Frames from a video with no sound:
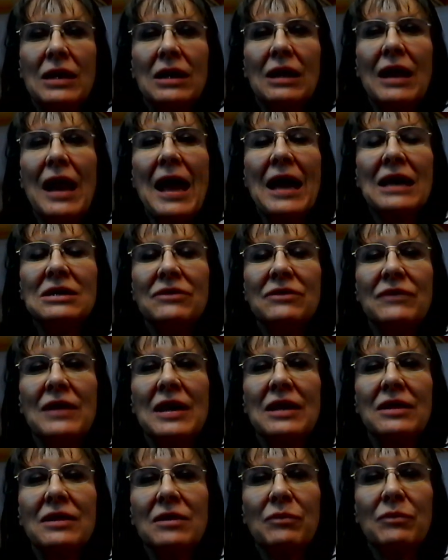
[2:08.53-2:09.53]
it'll
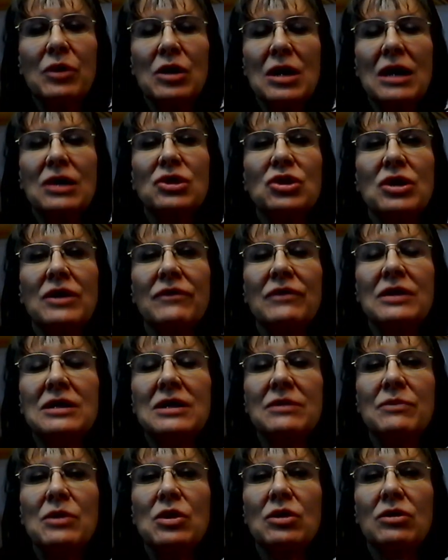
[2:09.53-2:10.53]
activate the production of
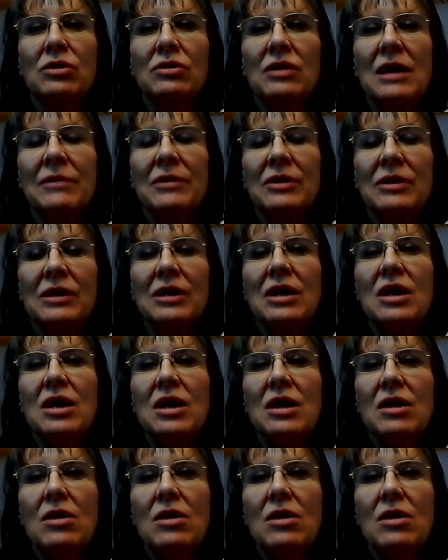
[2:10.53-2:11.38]
this immunoglobulin,